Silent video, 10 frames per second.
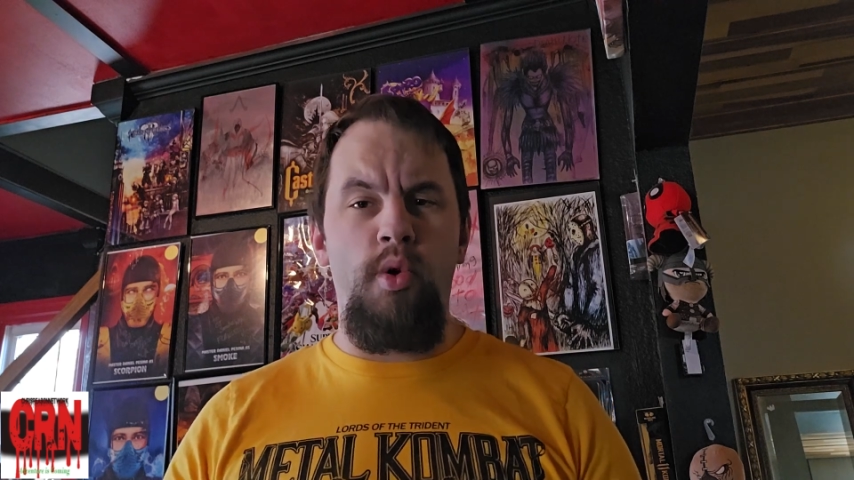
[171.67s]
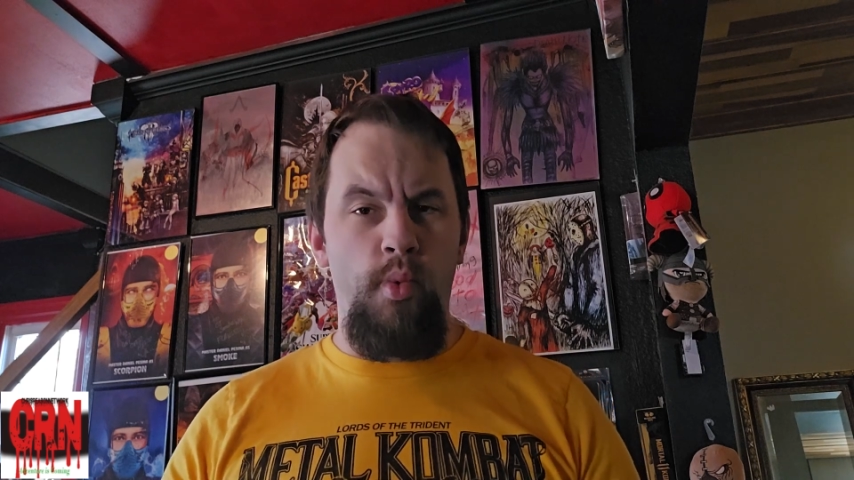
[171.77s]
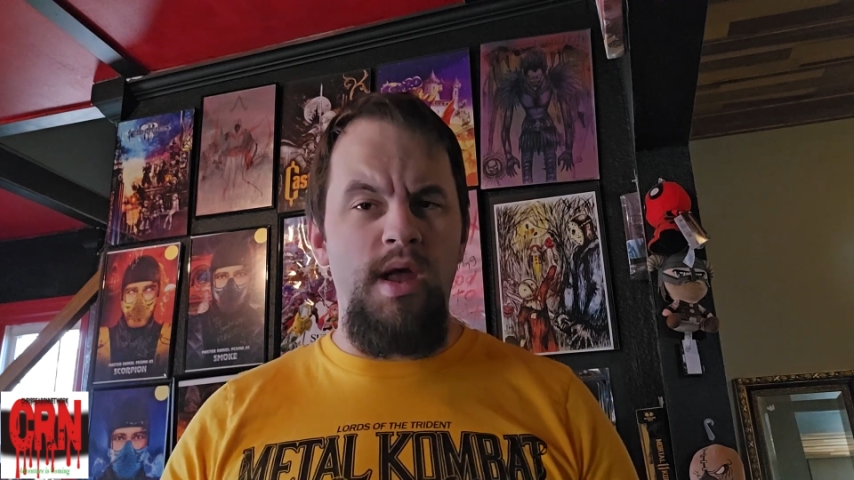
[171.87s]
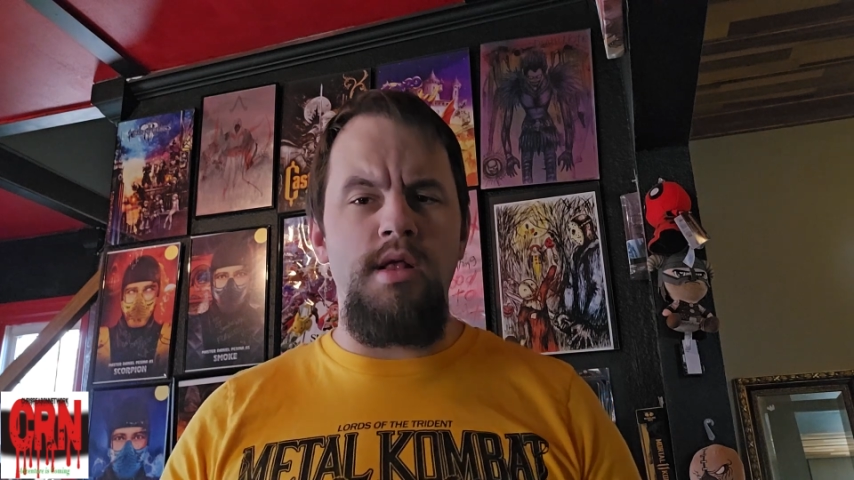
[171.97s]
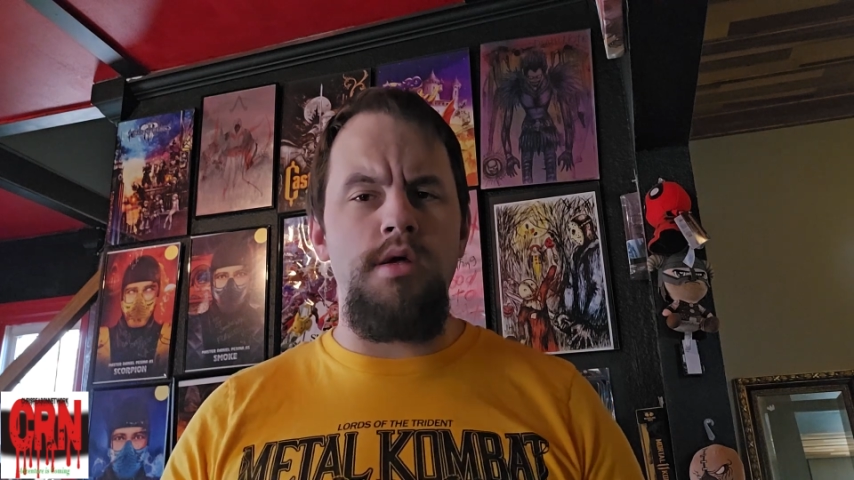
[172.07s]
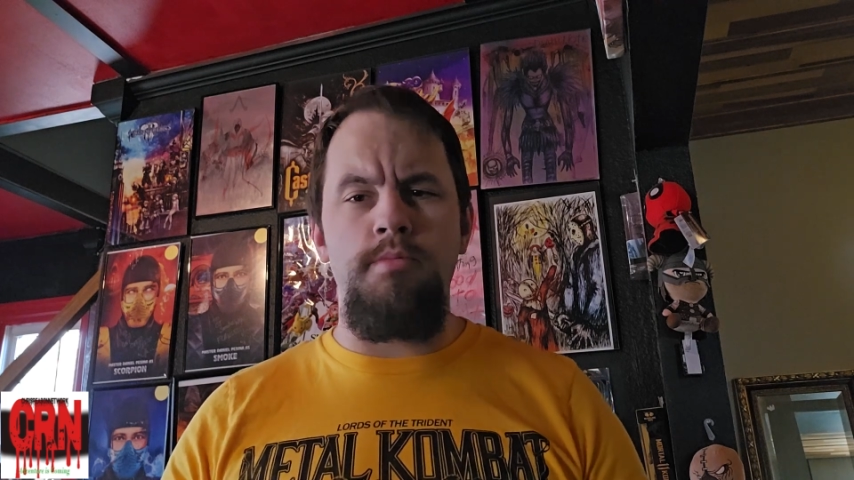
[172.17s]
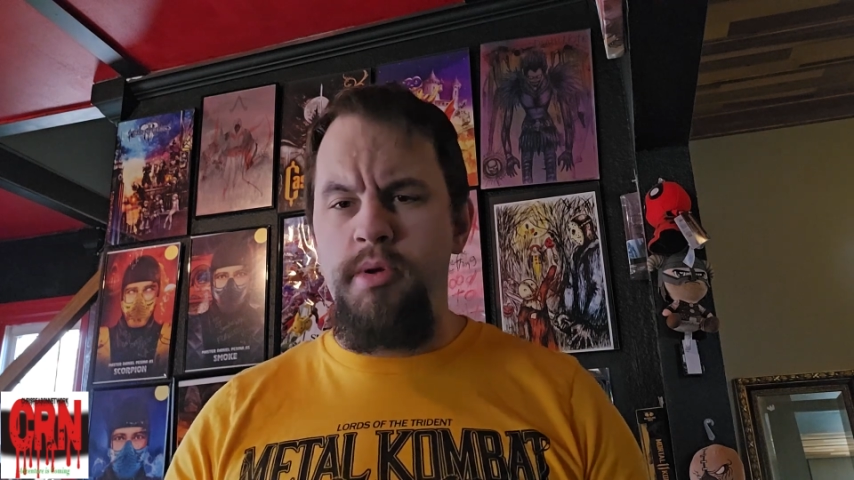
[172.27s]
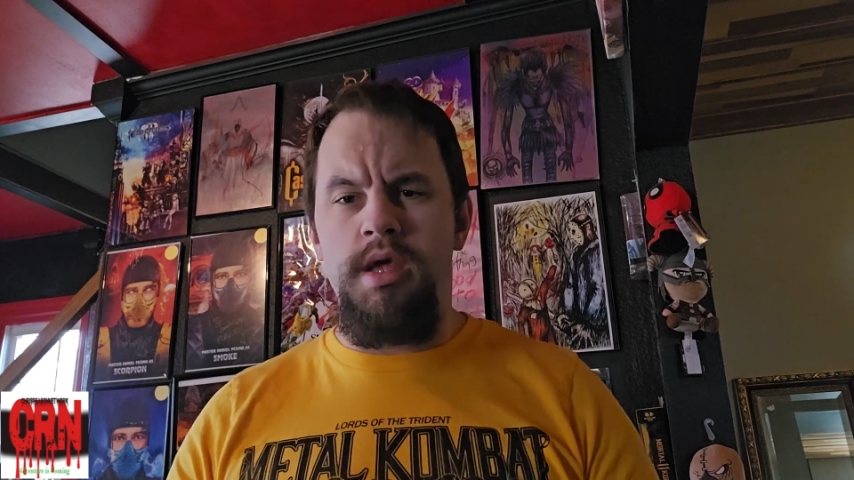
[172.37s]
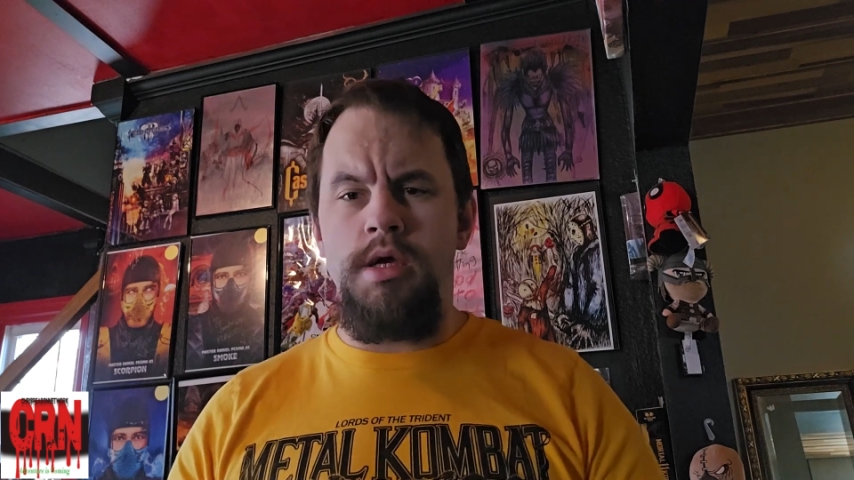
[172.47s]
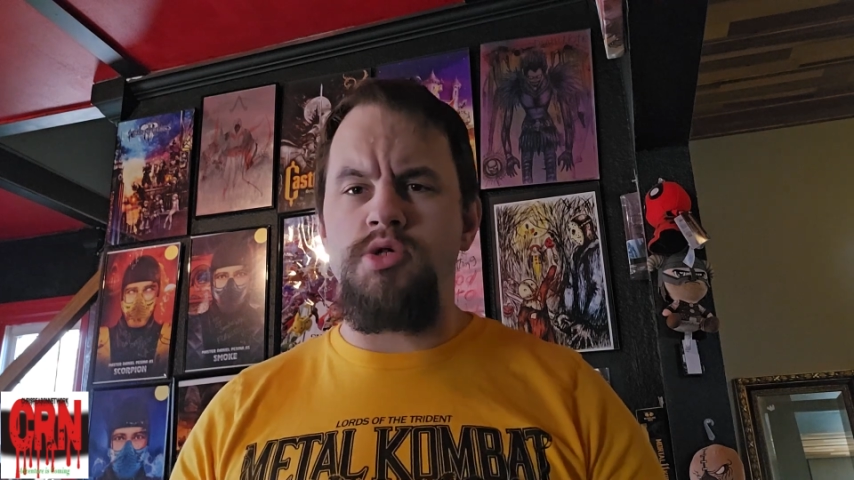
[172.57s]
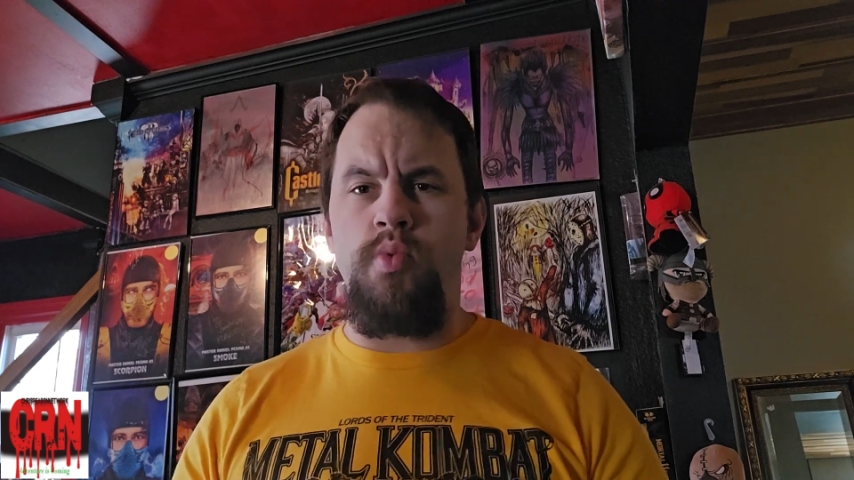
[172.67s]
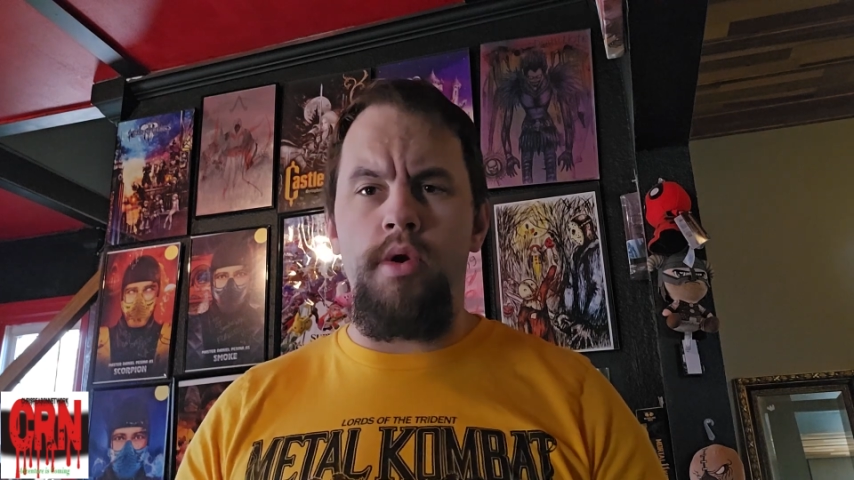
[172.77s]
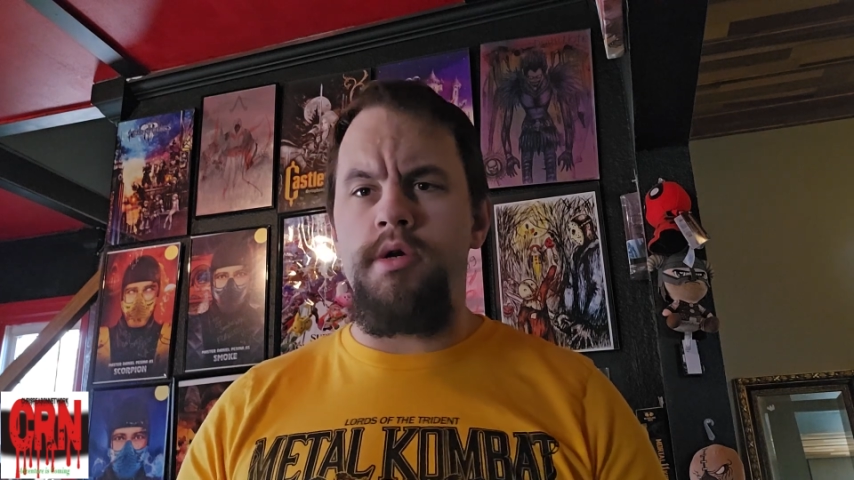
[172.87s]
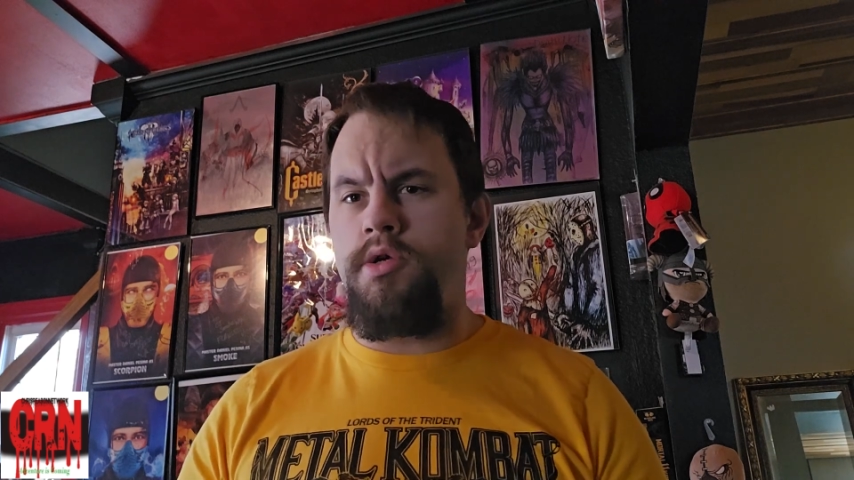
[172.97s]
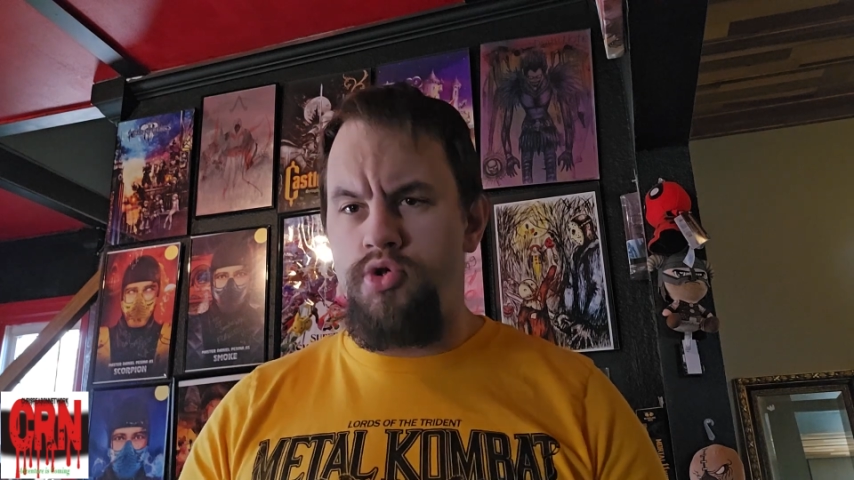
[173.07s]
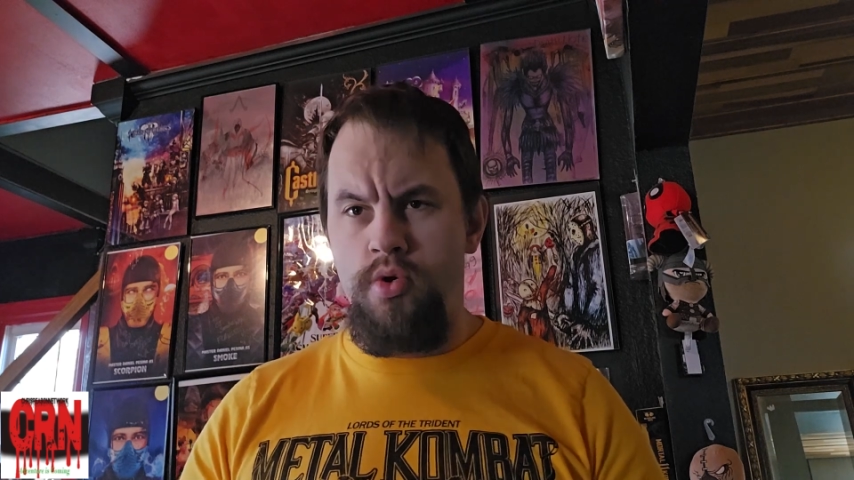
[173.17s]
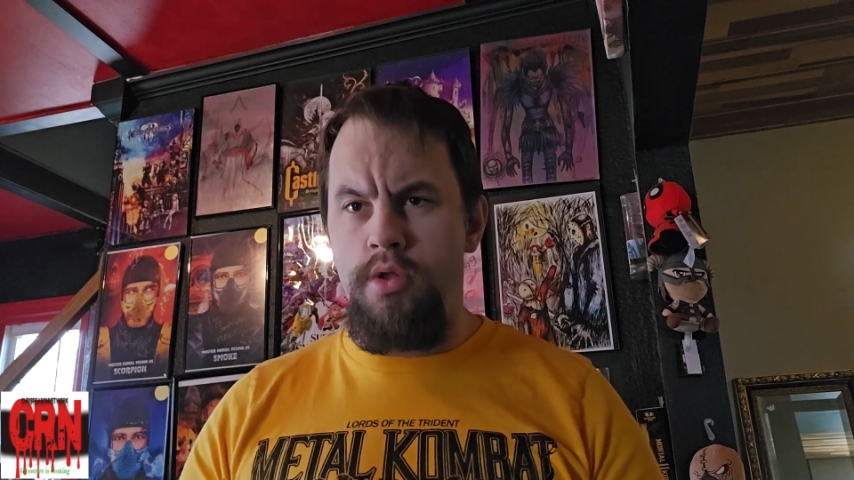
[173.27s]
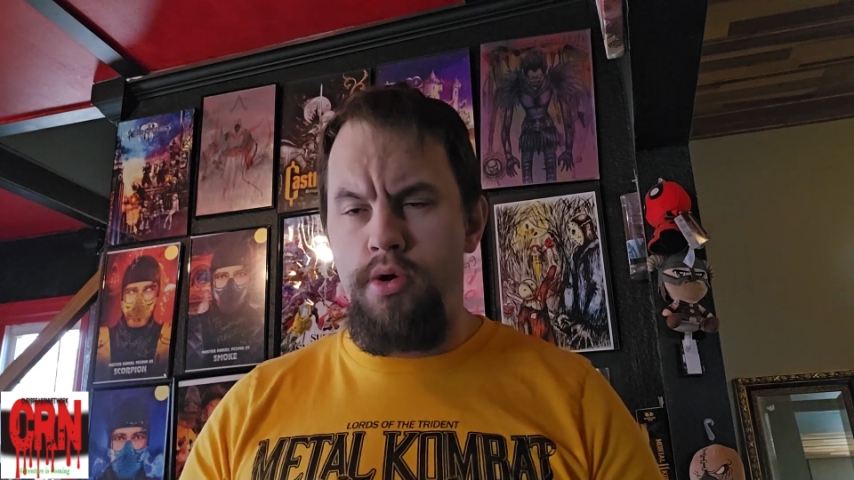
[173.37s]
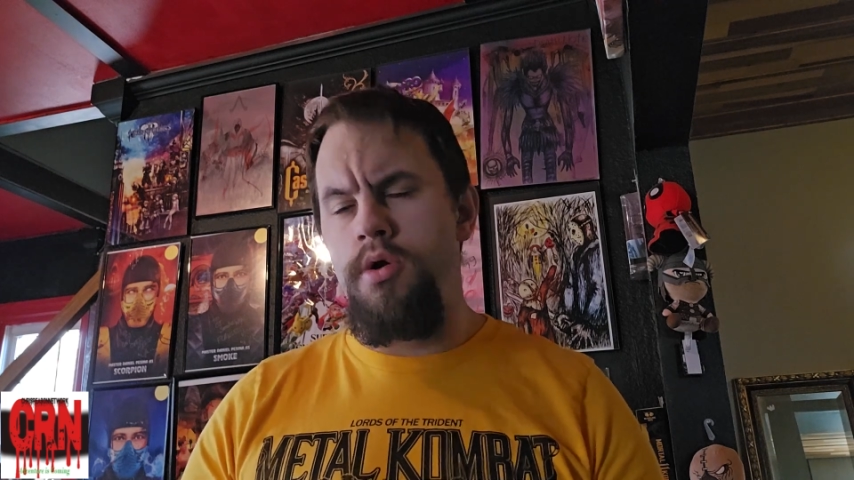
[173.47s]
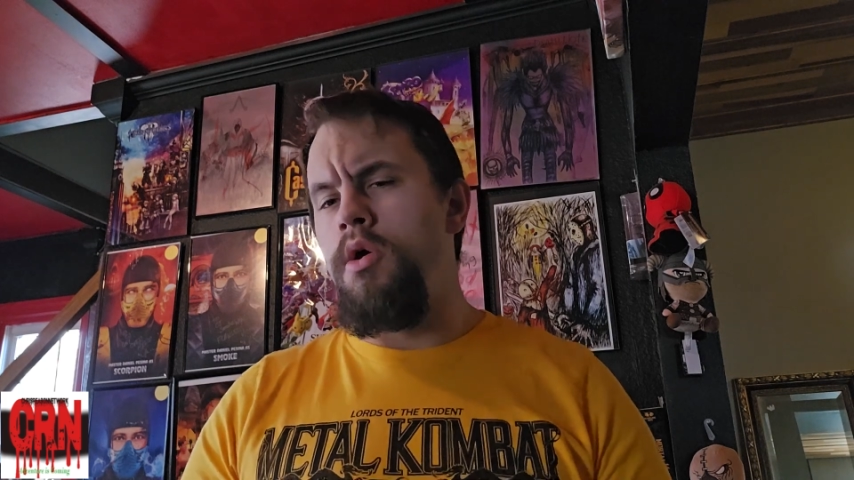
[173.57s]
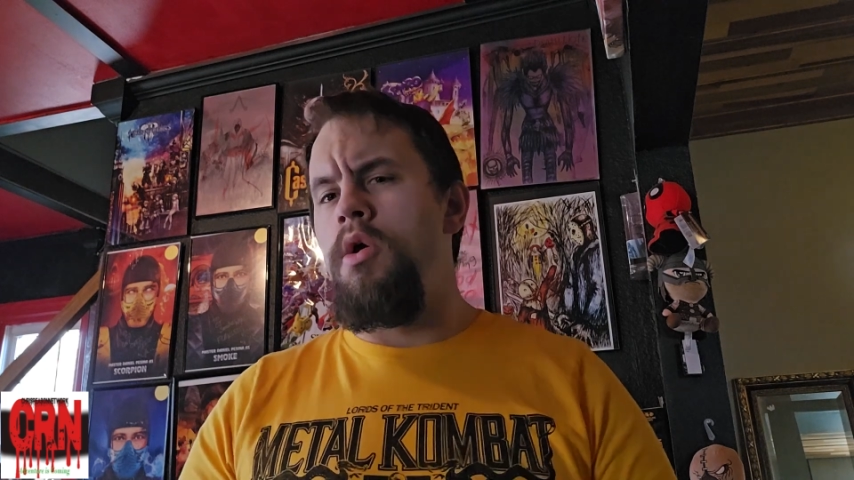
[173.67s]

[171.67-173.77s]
regular PS1 controller.